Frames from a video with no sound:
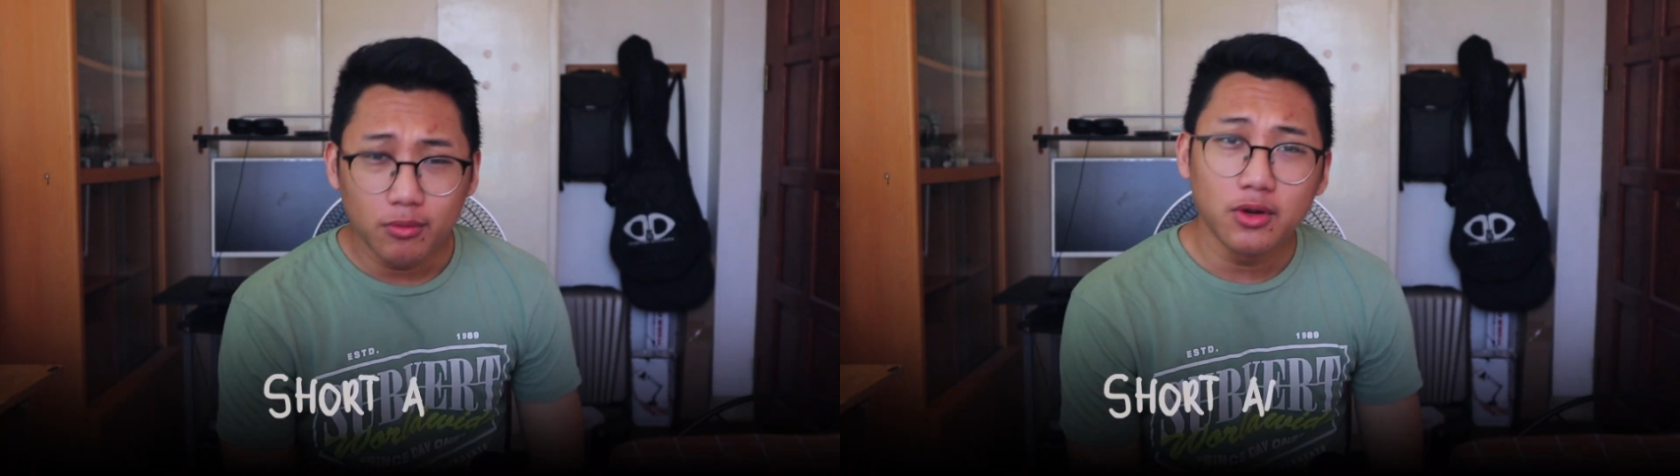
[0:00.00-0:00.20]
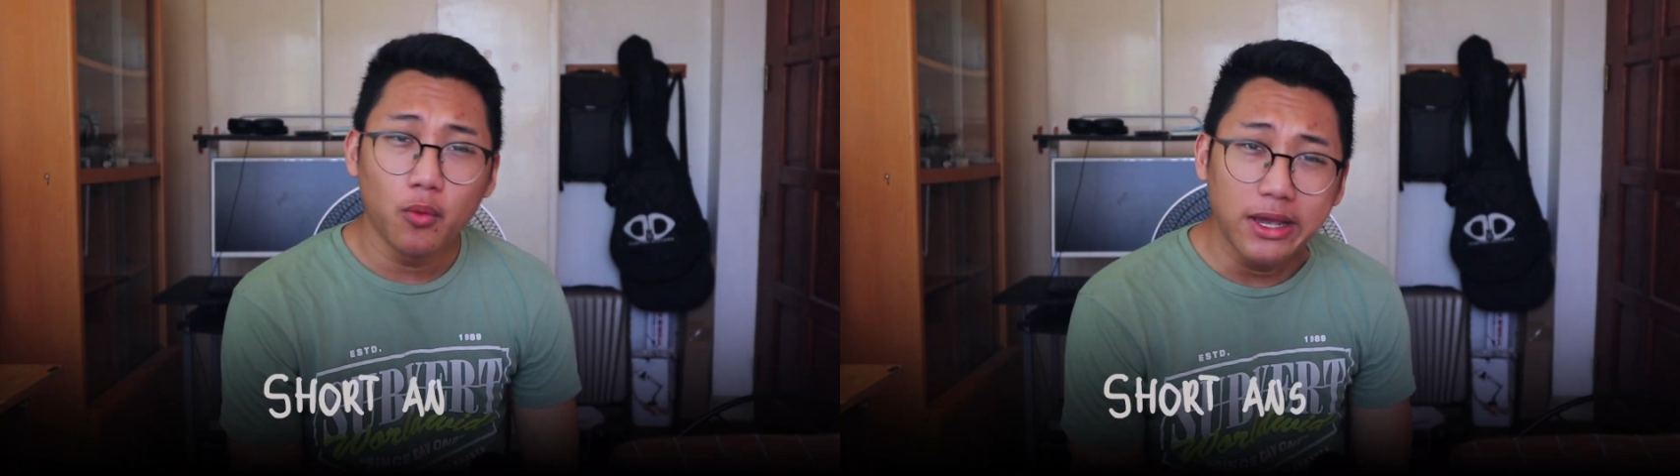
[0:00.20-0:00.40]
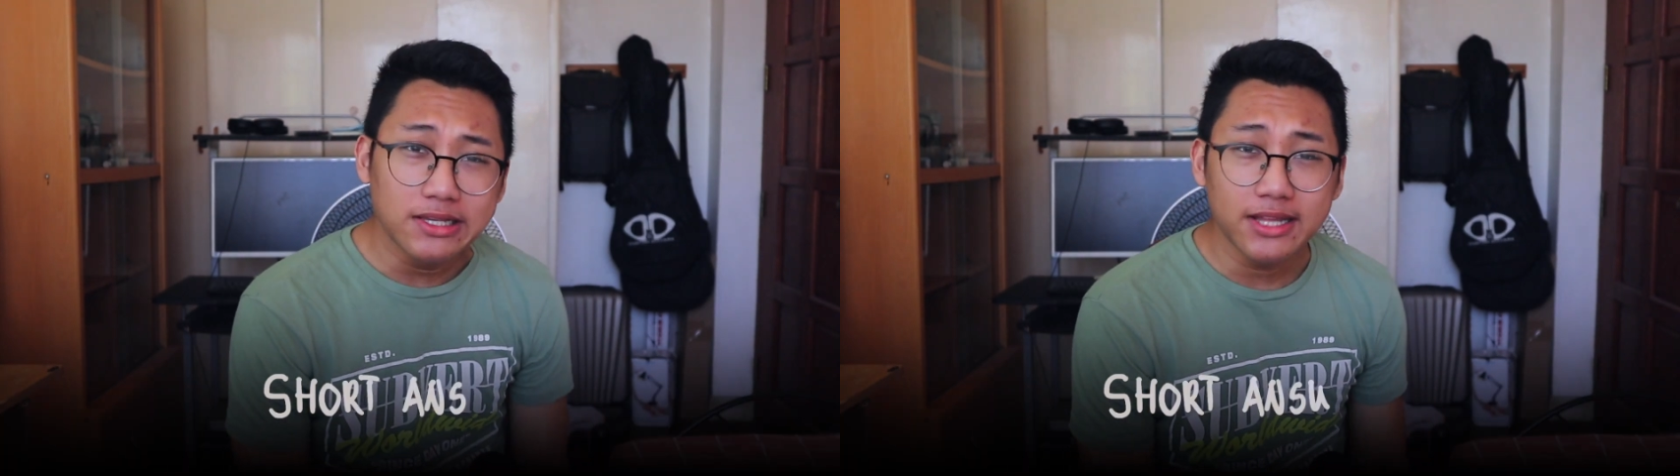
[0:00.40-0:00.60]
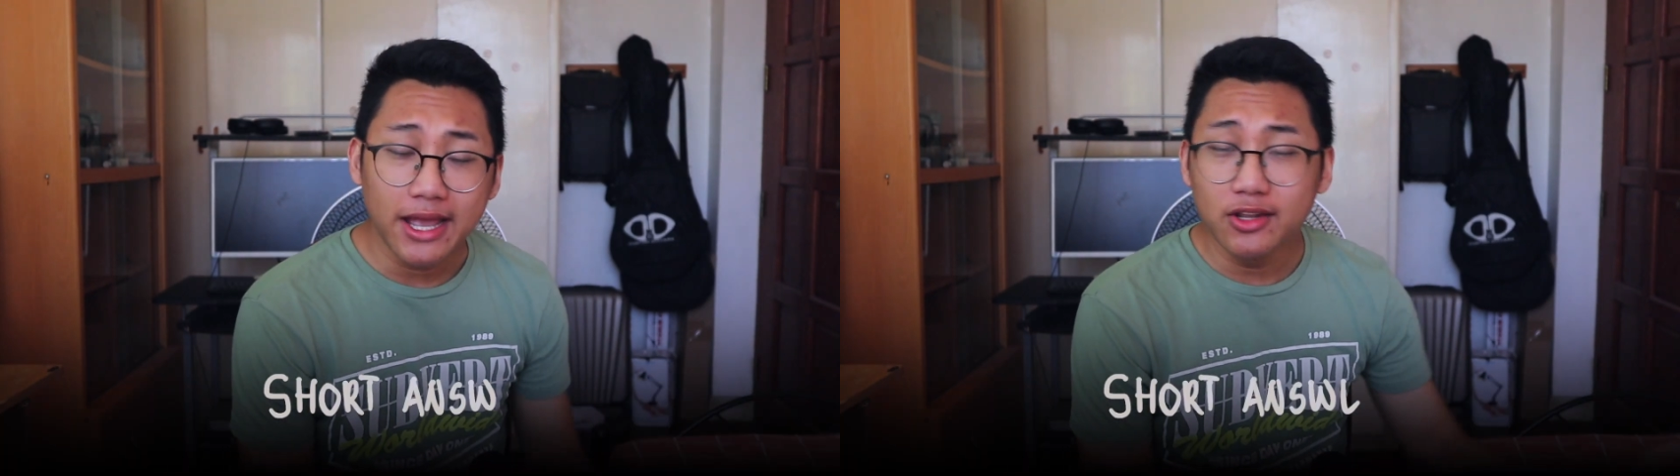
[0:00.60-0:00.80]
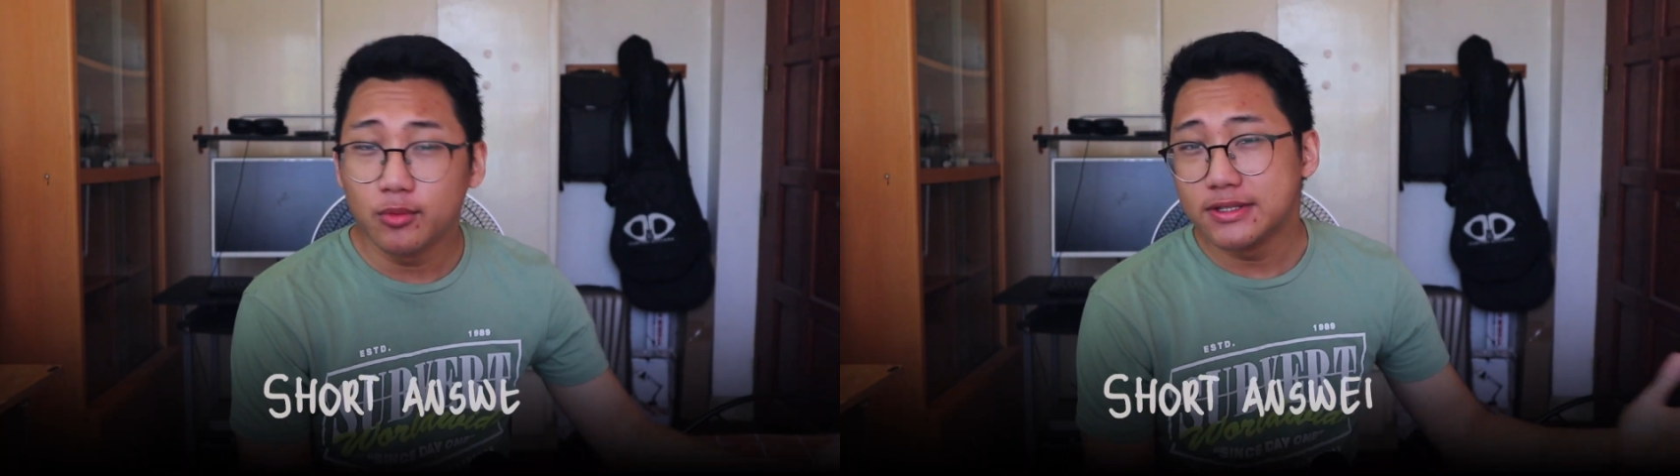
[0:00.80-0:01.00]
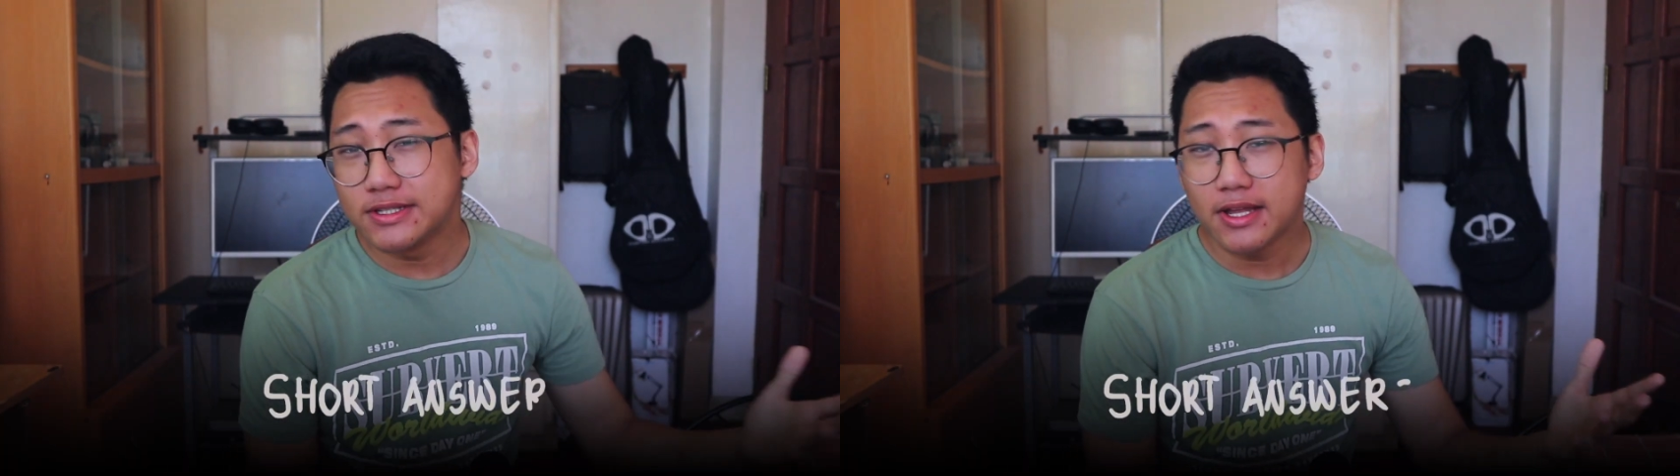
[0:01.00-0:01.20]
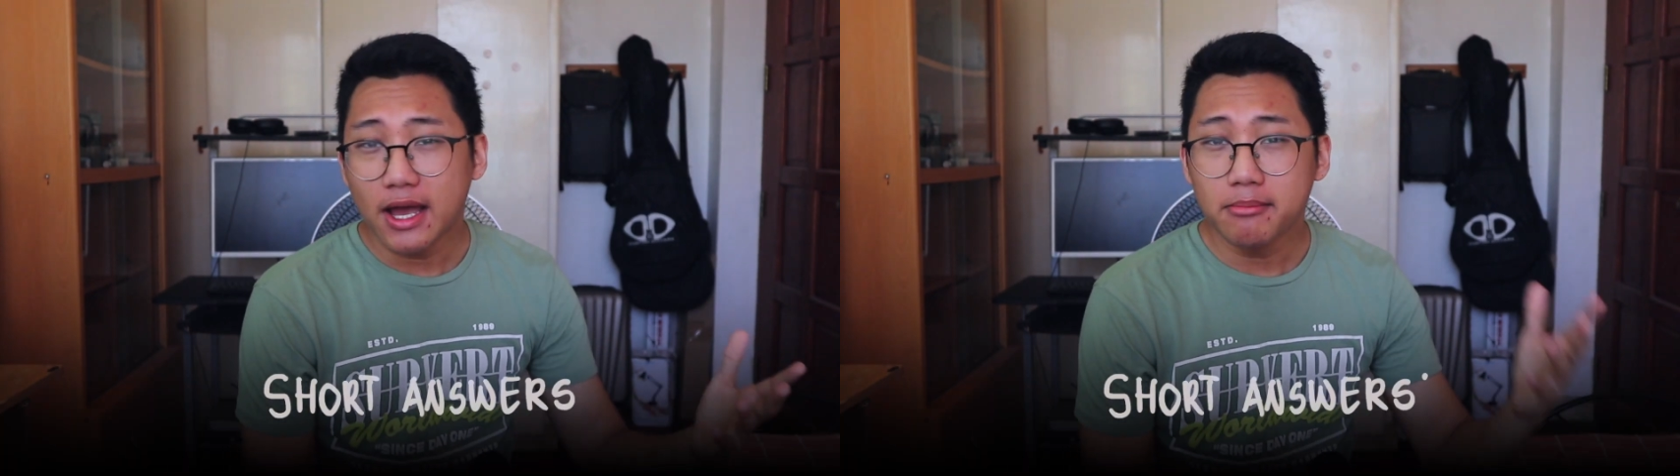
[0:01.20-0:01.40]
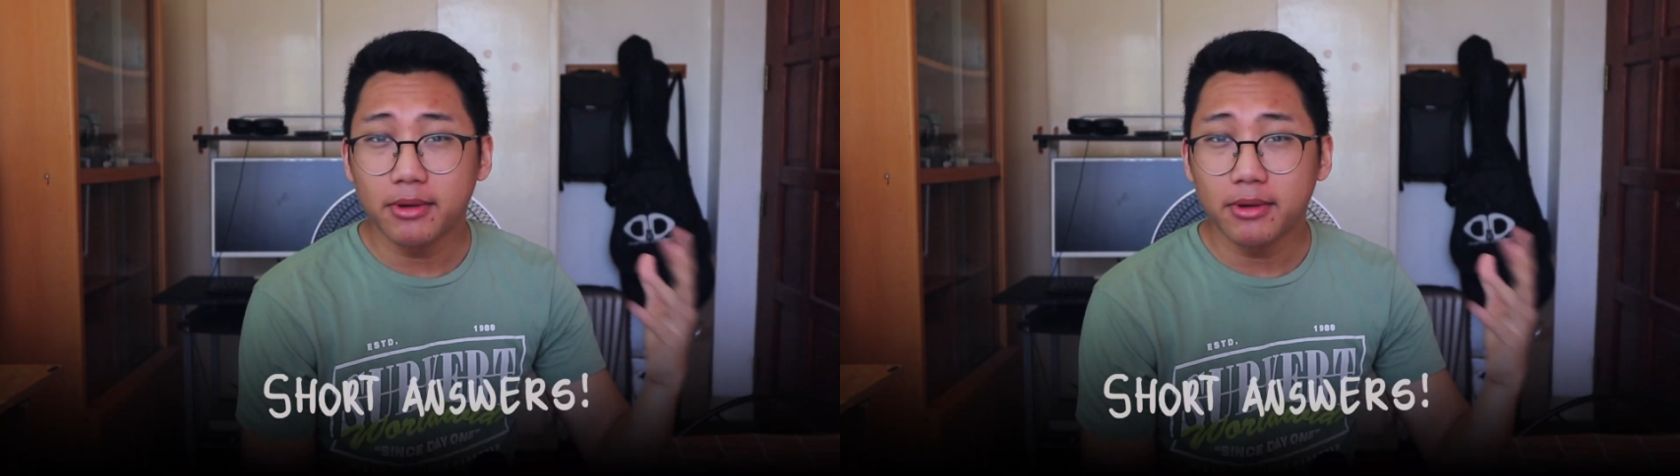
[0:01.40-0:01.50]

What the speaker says: want to waste anyone's time,